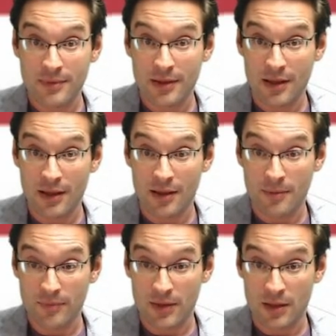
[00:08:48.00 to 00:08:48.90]
uh,
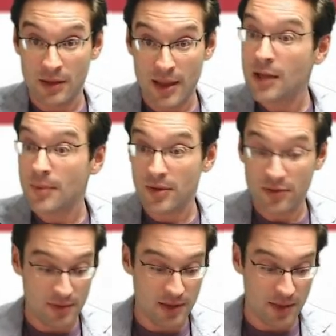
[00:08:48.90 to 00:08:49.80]
uh,
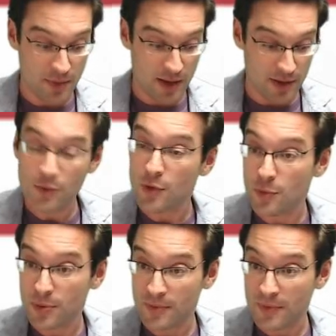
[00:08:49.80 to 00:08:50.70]
element in my
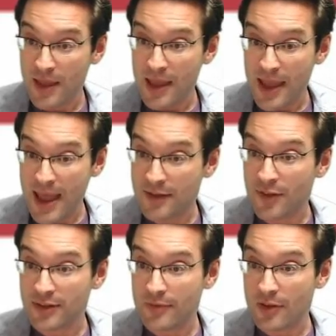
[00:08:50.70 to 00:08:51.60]
group. And at
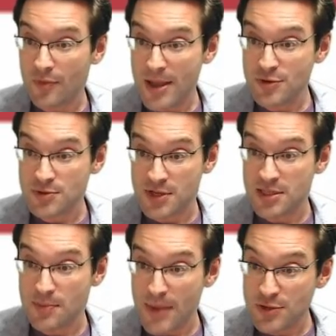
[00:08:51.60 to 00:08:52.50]
the level of the
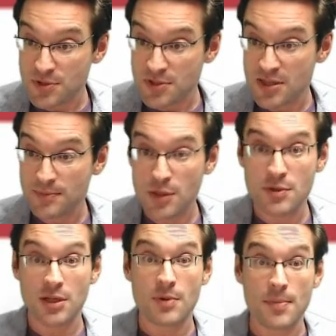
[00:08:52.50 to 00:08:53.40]
matrices, the matrices I'm
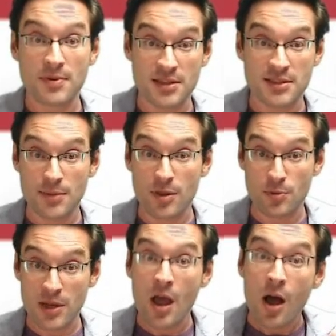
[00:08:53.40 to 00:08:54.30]
using to represent sigma
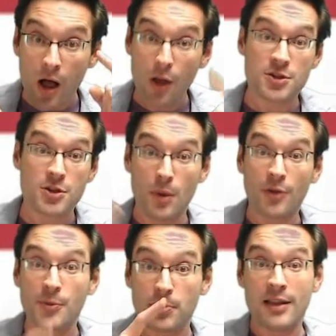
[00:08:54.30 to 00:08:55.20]
3 also
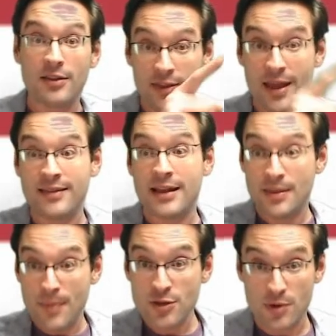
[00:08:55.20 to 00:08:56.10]
multiply to the identity
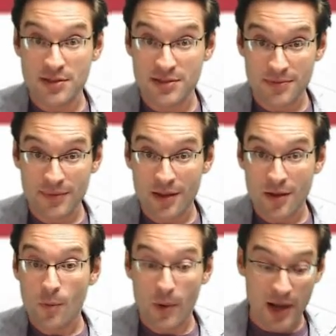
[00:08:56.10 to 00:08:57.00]
matrix,
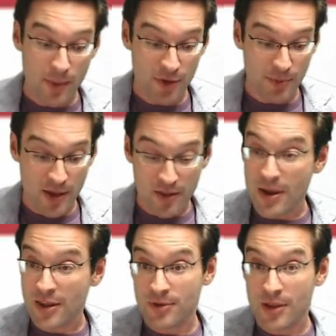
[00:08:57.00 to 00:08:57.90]
when I multiply them
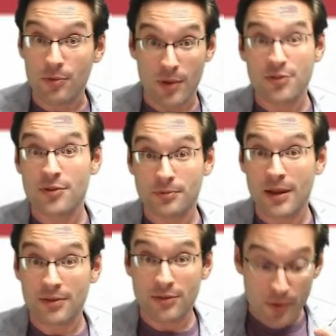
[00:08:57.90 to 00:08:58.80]
by themselves once.
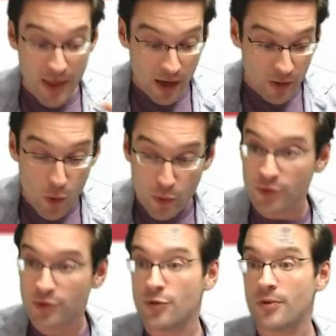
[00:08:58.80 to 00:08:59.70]
Right? So they are order
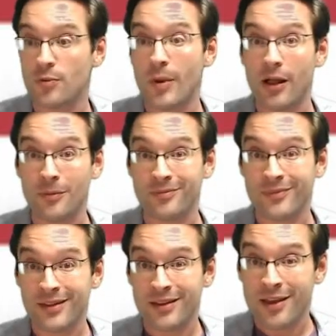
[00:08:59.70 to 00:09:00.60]
2 as well.
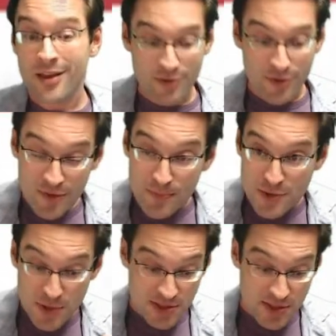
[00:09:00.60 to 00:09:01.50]
So this
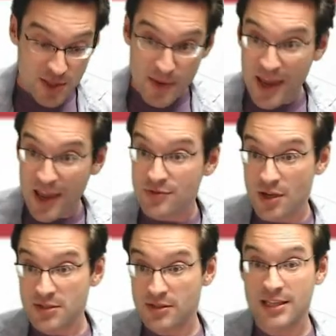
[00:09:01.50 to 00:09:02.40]
matrix does behave just like